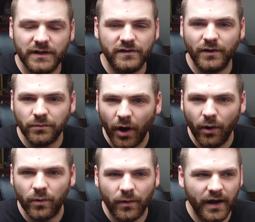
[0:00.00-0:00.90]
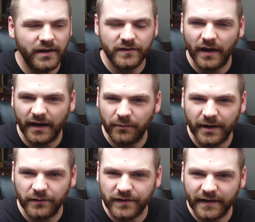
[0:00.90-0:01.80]
You just don't know, right? Is it
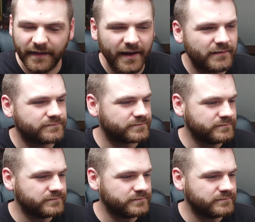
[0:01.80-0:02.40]
anyone else like that?